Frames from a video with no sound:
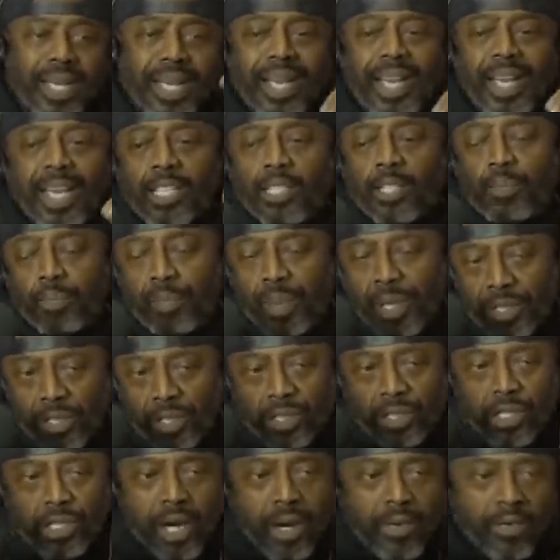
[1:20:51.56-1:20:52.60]
It's
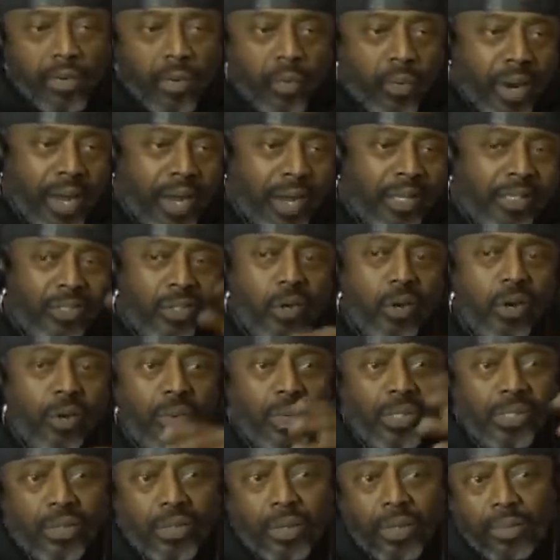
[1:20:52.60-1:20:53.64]
bitches everywhere. It's
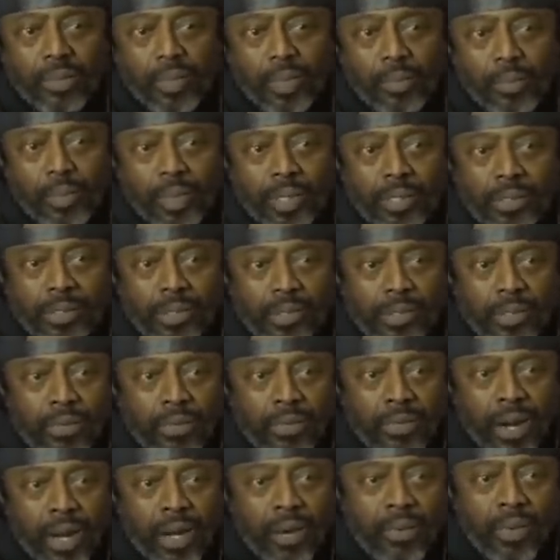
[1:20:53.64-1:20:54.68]
always going to be bitches
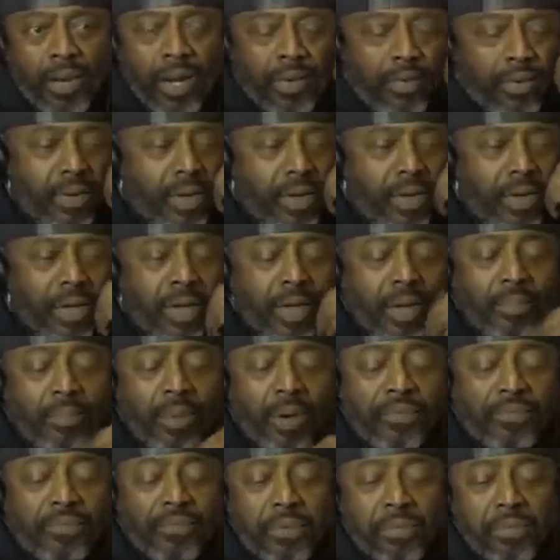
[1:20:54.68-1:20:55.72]
around, whatever.
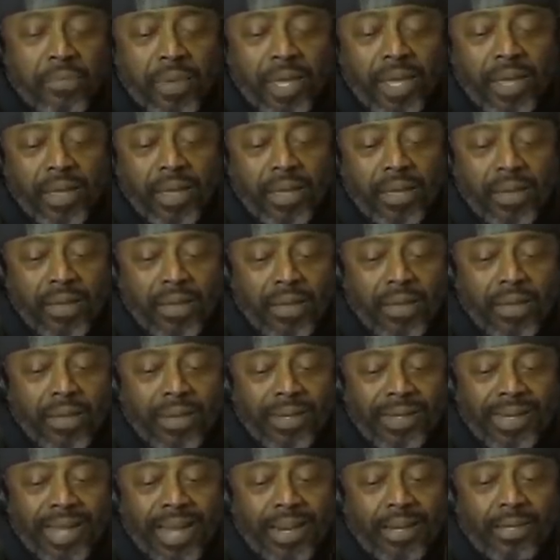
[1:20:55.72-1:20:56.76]
But for me,
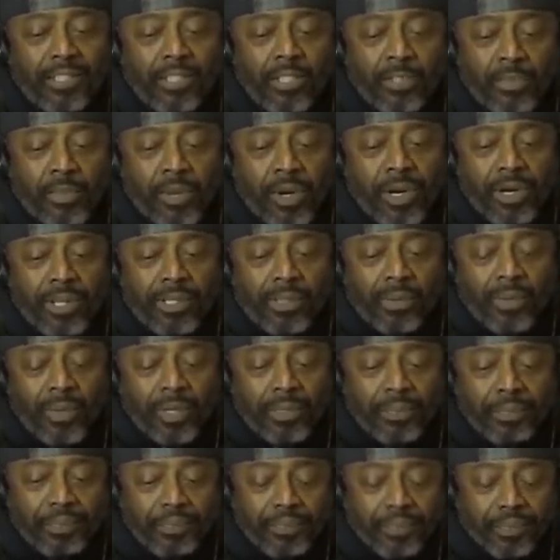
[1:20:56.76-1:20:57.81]
that experience
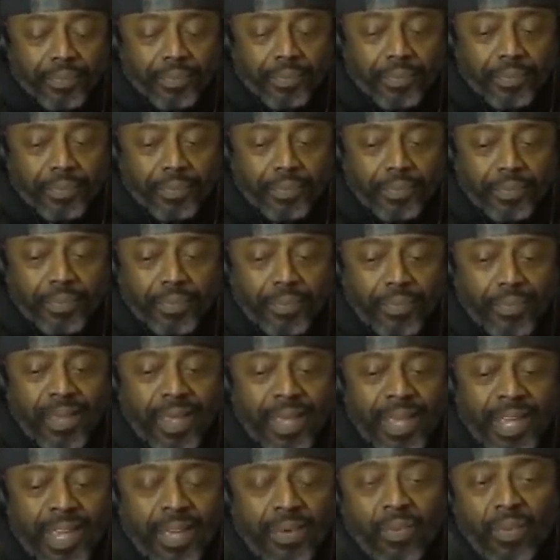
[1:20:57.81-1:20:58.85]
with
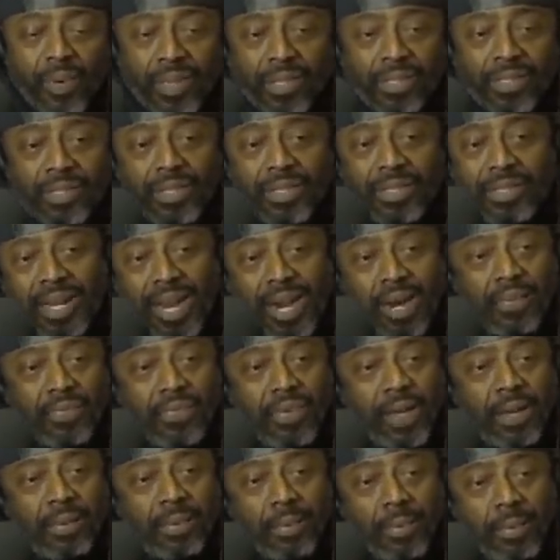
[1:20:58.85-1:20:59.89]
him, with his entire
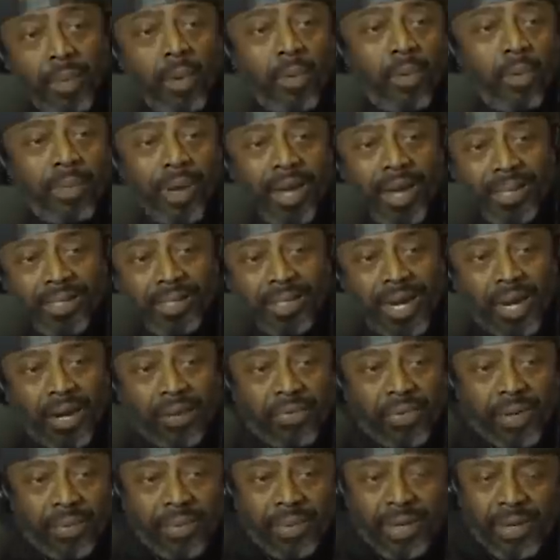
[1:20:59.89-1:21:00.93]
family, me with my entire
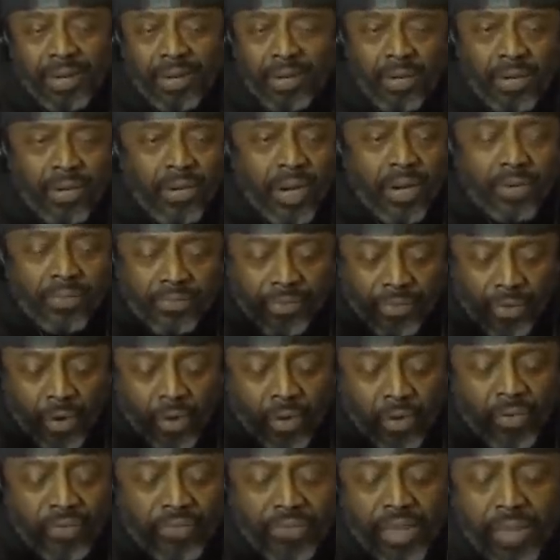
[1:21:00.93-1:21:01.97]
family. And the
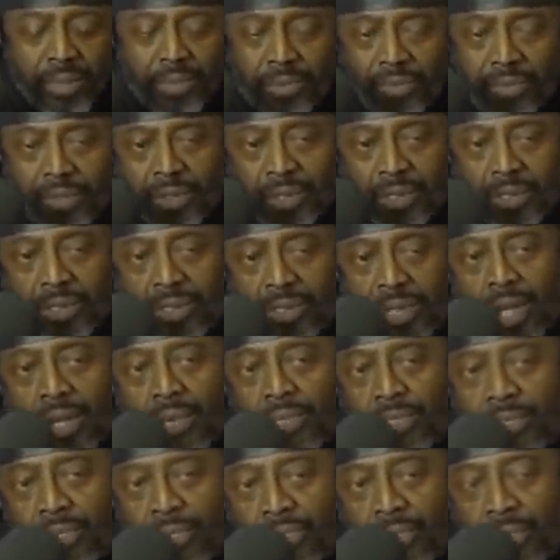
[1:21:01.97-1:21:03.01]
whole family structure
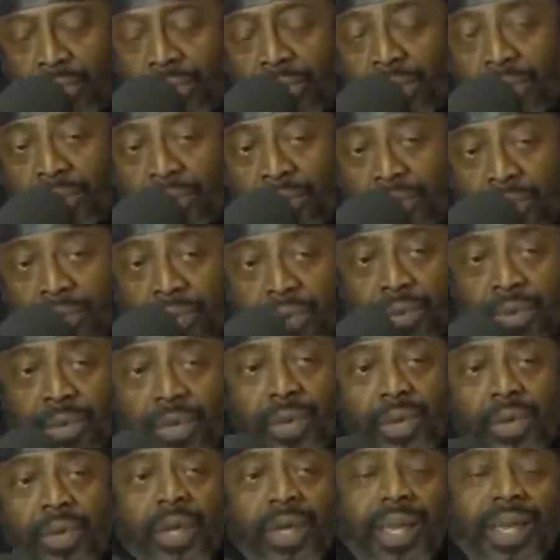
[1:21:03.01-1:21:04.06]
thing for me was new.
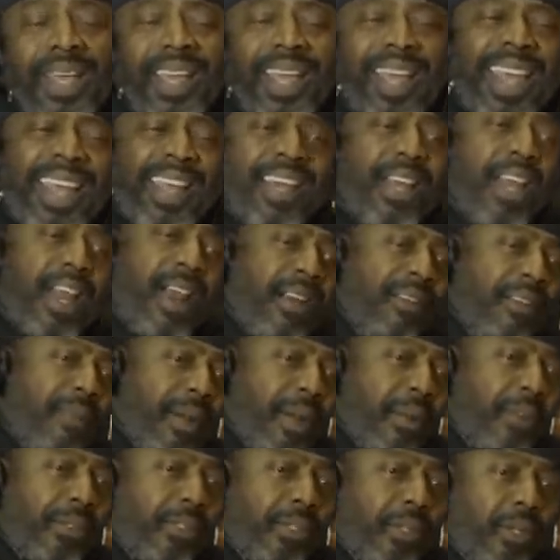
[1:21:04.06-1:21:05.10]
And
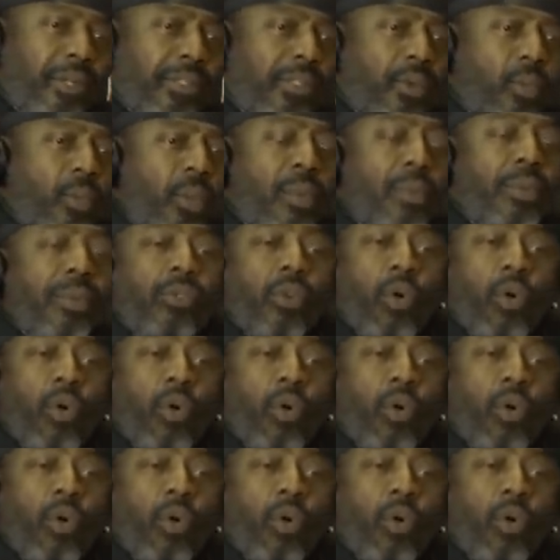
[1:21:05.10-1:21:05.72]
everybody was close and we was